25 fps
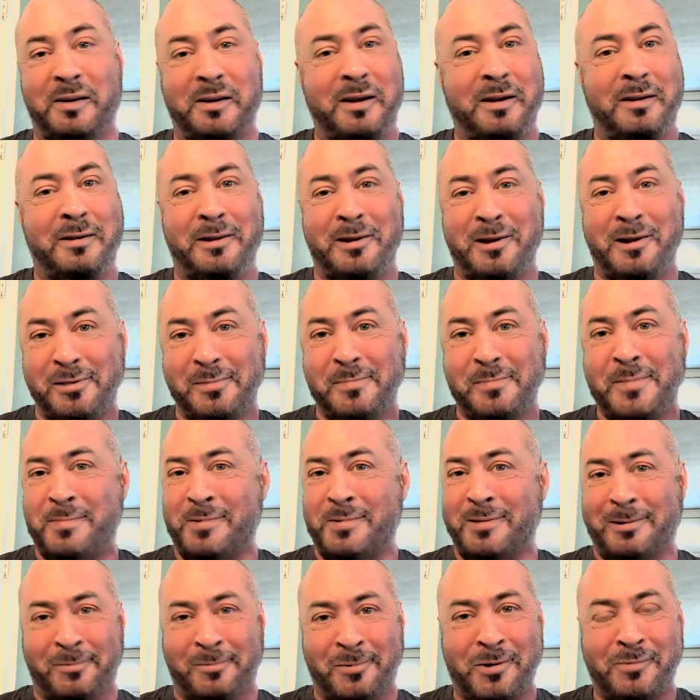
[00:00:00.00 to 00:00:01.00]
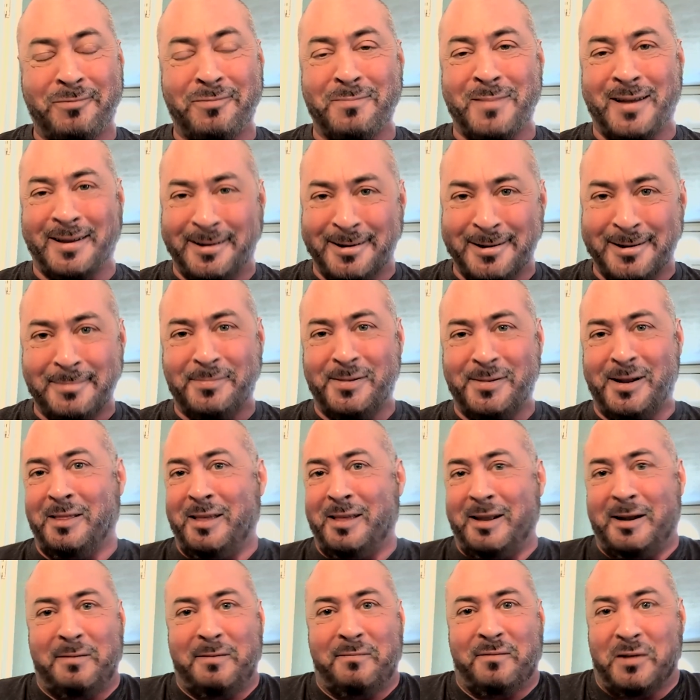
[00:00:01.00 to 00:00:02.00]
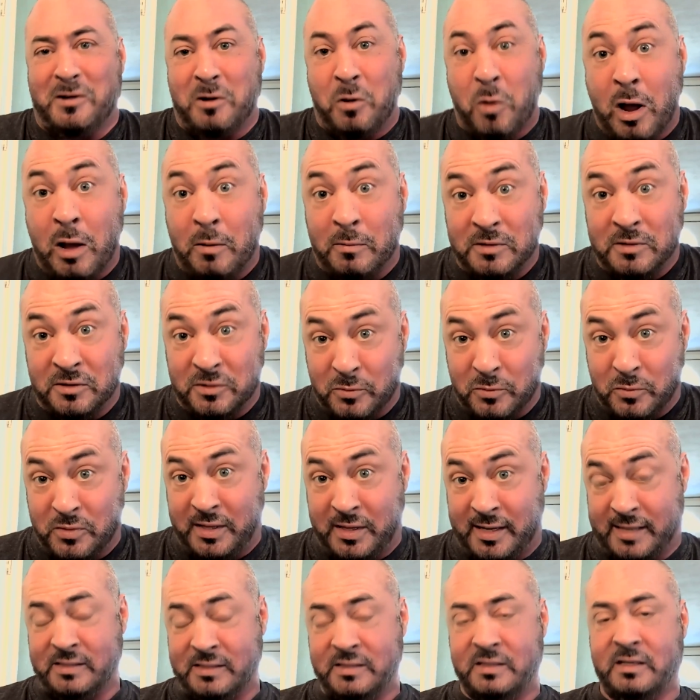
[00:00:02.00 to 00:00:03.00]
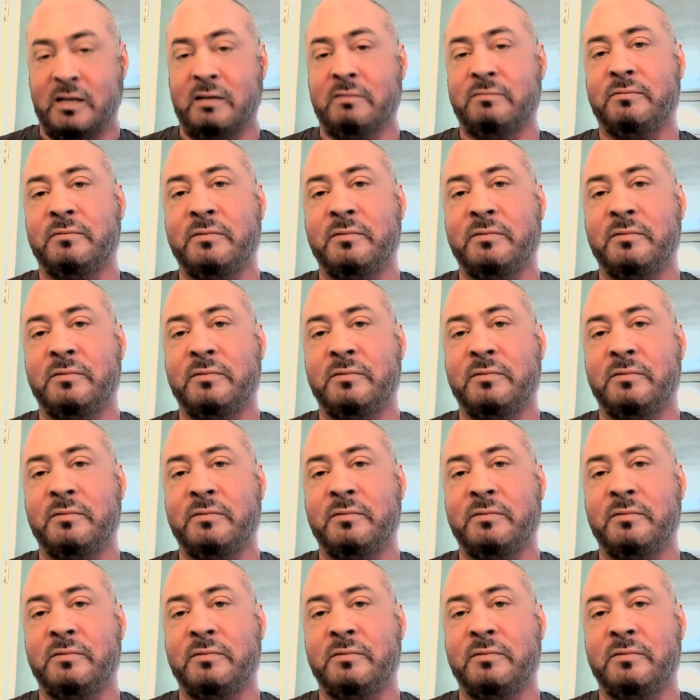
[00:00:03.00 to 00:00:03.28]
and the other people that worked for my company. They didn't even know I was doing that stuff.